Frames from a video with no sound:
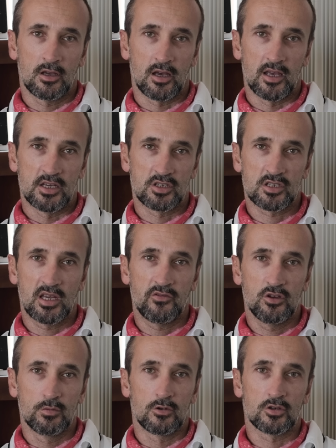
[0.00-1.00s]
It's just
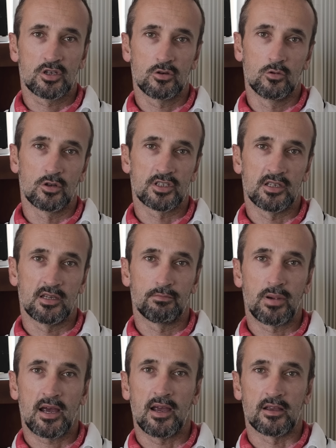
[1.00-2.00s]
giving you more tools in your
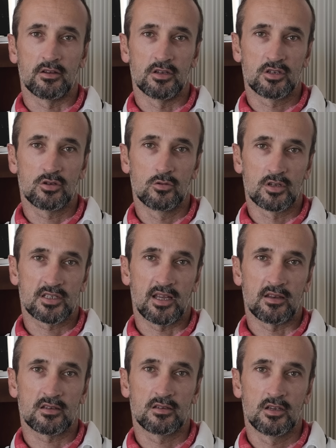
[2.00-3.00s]
bag and your tool
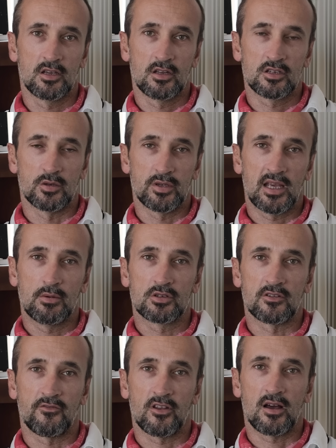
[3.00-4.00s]
sets to be able
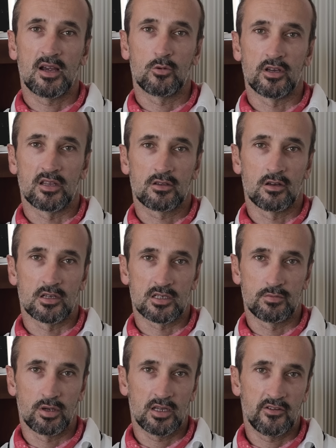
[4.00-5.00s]
to fly with,
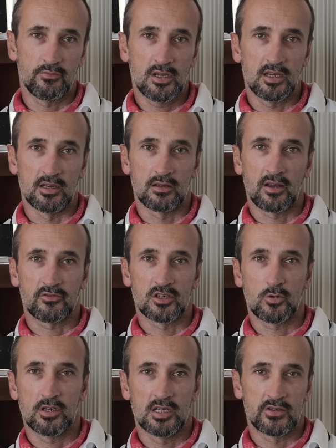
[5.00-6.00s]
because believe me, after
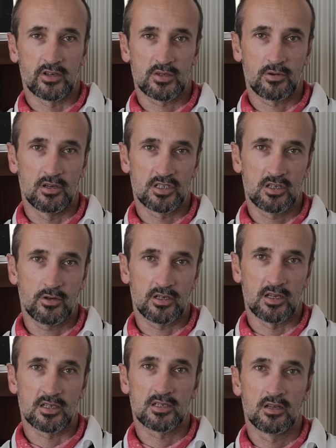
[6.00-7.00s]
20 years of experience doing
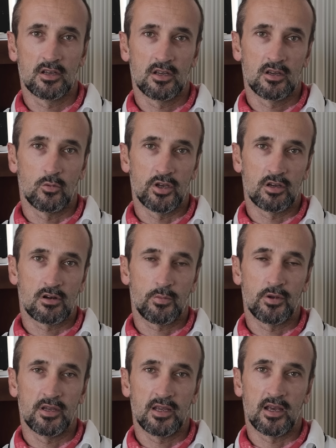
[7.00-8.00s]
this, when you're
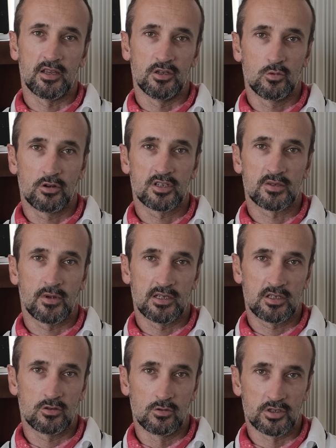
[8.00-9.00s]
up in the air, you want as many
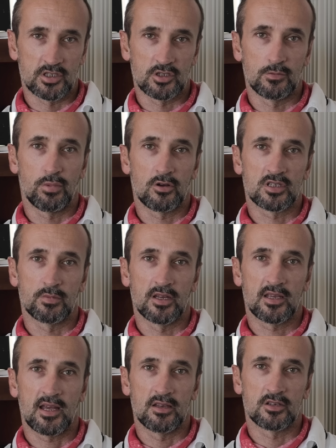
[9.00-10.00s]
tools as you possibly
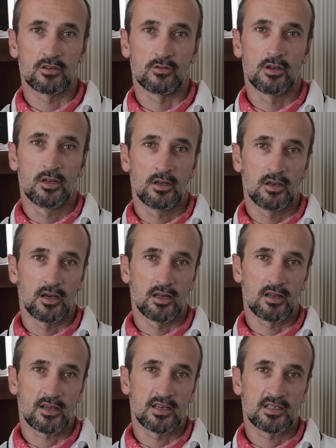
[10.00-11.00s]
can do.
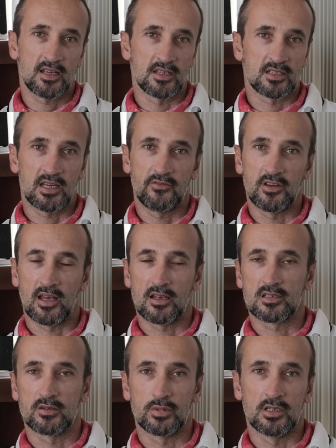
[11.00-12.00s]
Like I said, safety
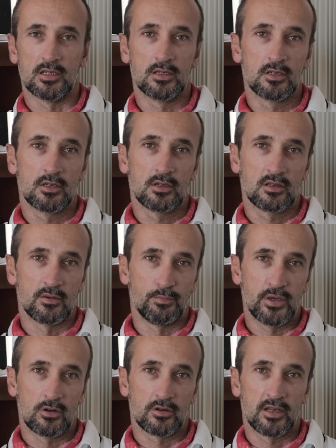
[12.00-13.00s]
has to be the
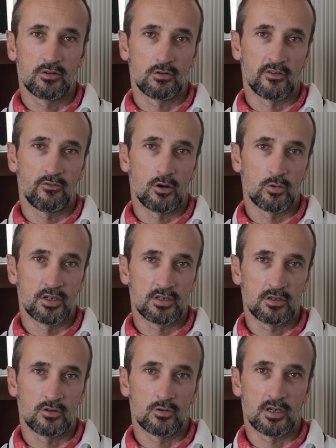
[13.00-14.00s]
be-all and end-all of what we
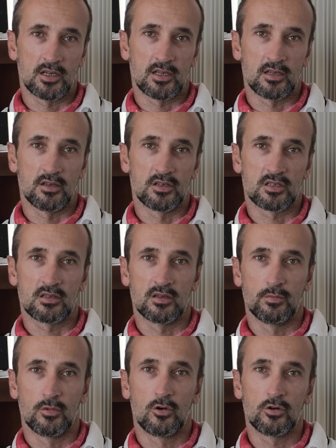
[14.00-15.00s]
do, and
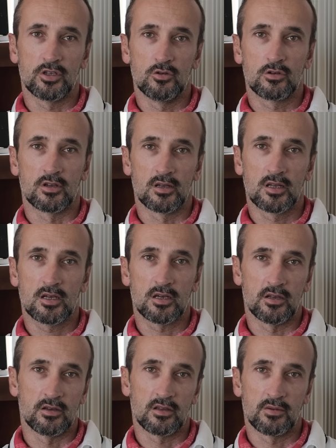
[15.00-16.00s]
the more you can
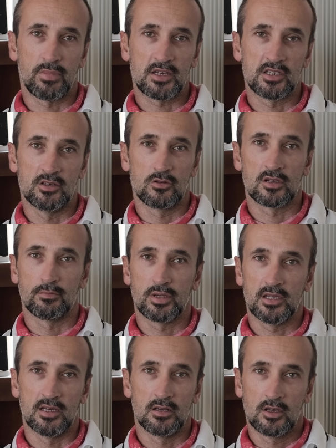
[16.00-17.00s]
learn, the better you can
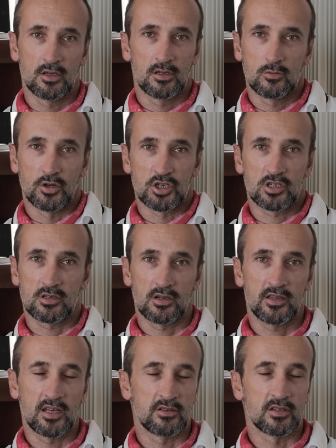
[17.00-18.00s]
be, which
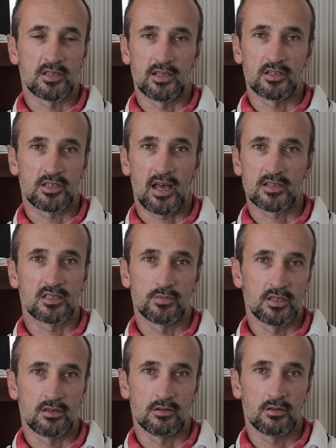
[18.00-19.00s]
at the end of the day, this has to
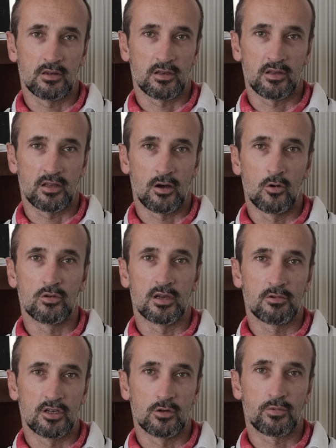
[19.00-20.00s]
be the only
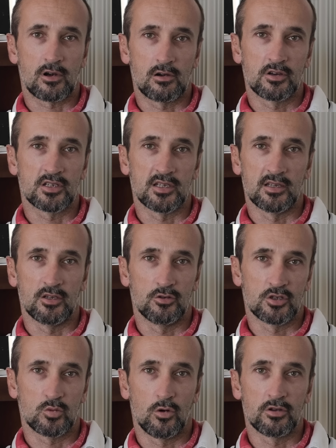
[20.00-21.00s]
real priority. You
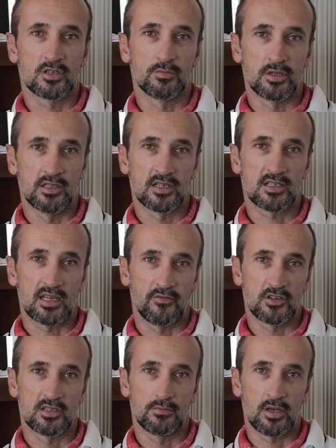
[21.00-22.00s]
just want to be the
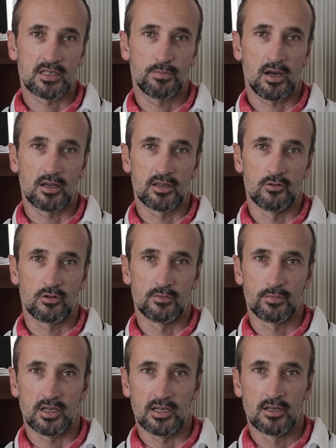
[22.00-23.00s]
safest and the best pilot you
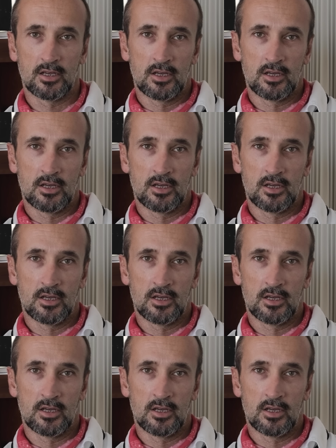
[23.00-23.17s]
can be.